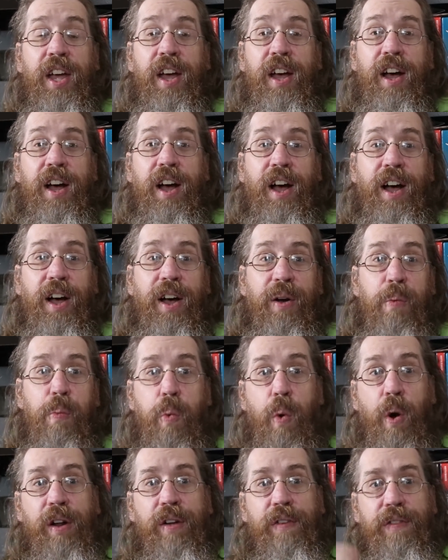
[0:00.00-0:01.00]
Yeah. Uh,
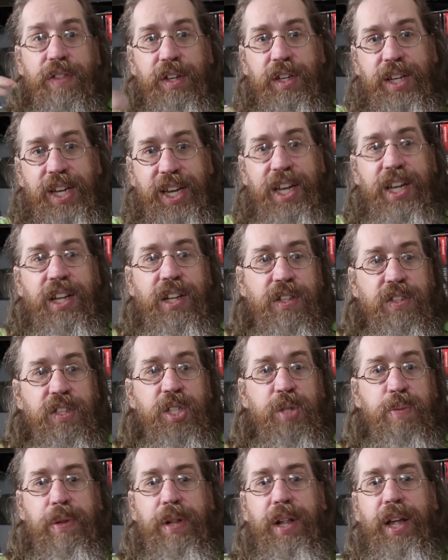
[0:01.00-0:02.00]
one of the kids
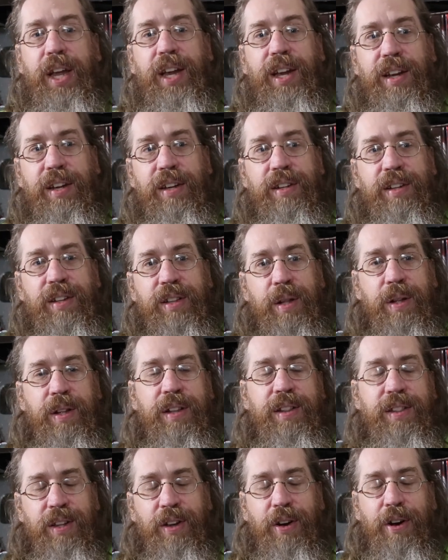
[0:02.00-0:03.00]
is playing
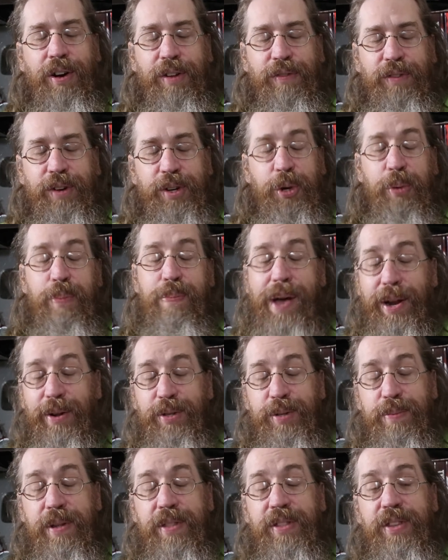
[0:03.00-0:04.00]
the the artificer
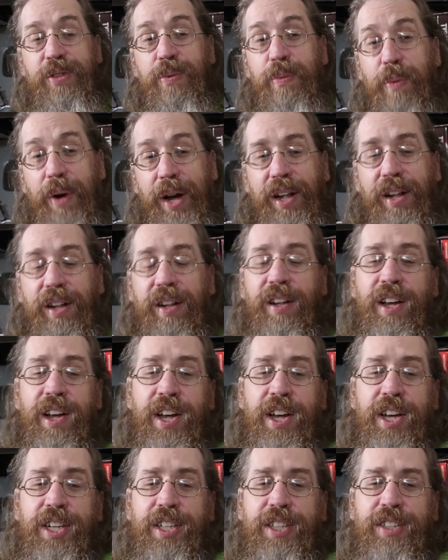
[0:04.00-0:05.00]
battlesmith as well.
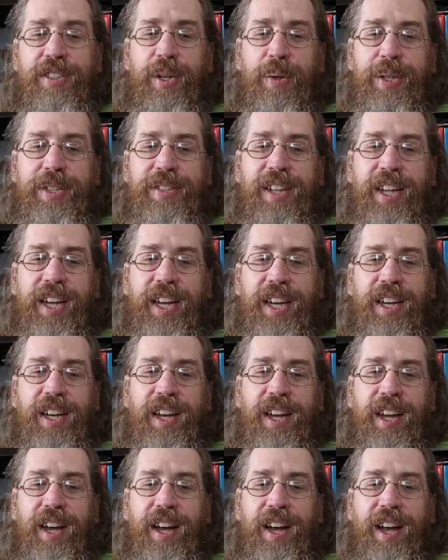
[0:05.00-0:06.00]
So it's like
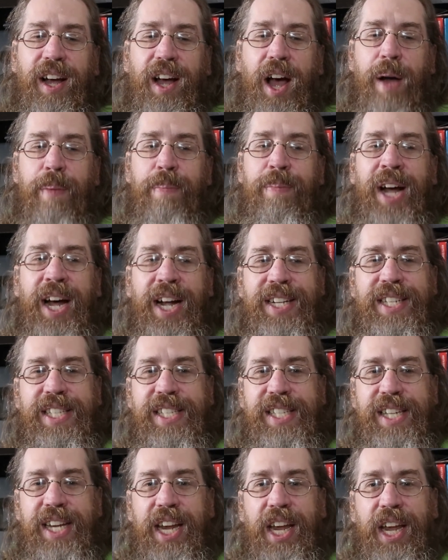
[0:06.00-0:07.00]
I'm not
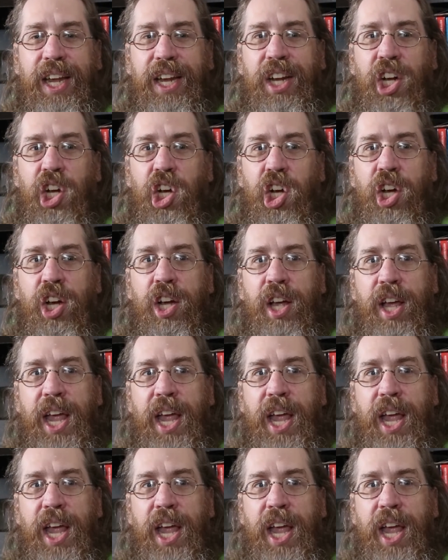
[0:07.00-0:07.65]
seeing